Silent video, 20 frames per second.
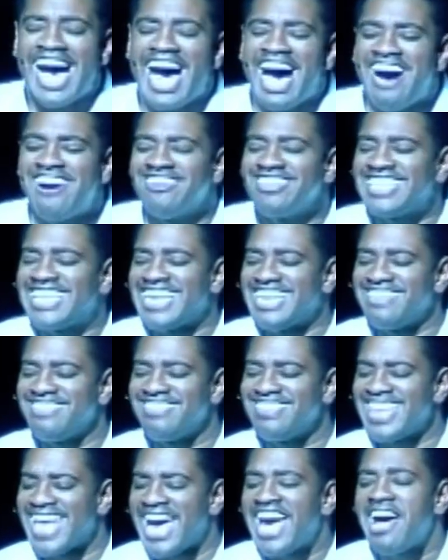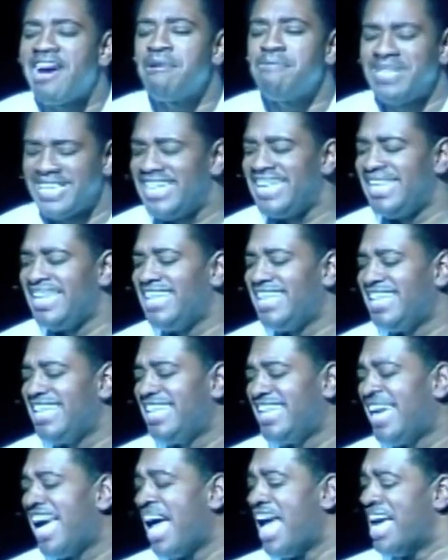How can there
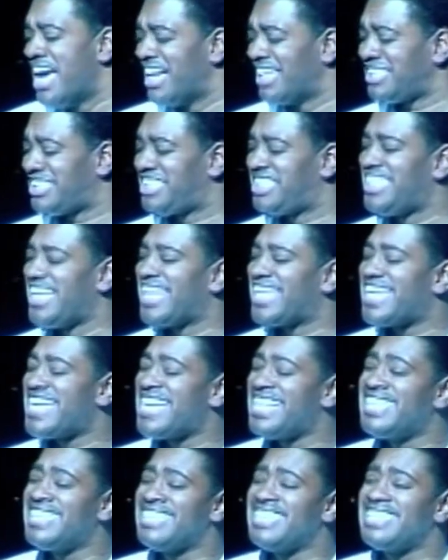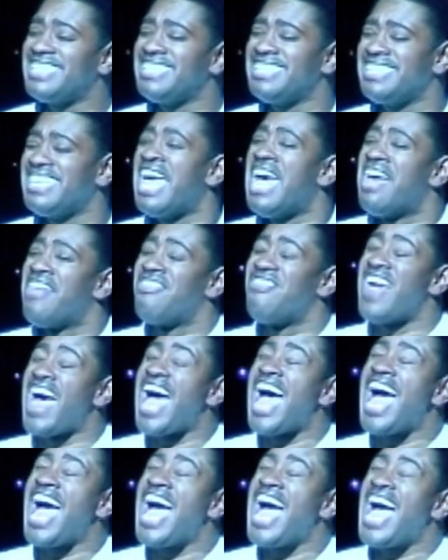be a chicken
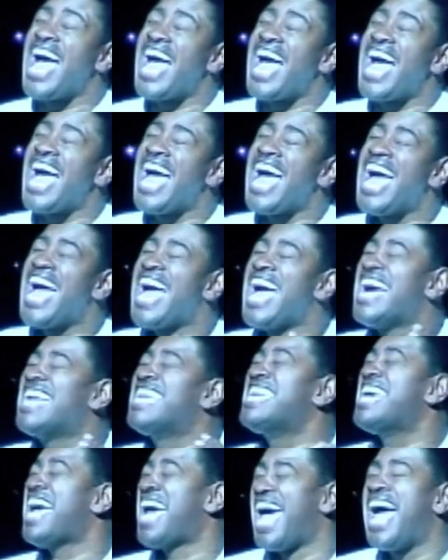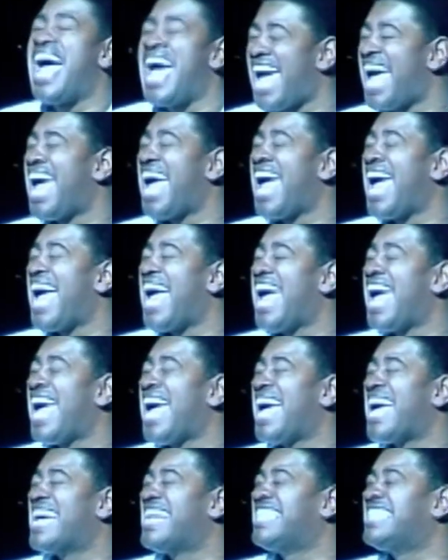that
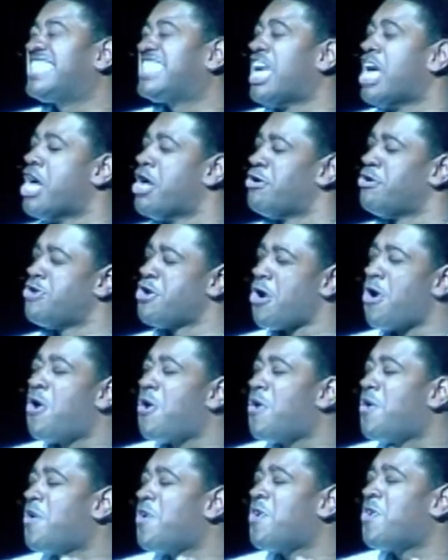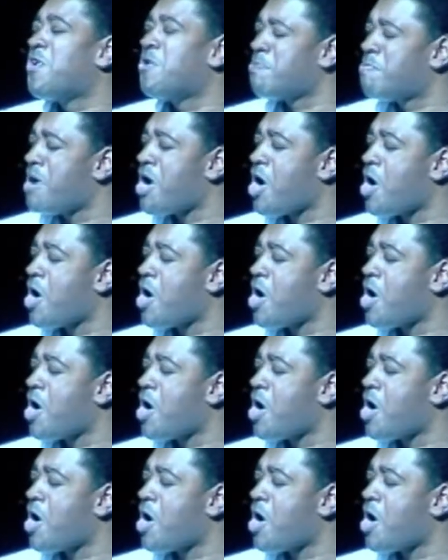has no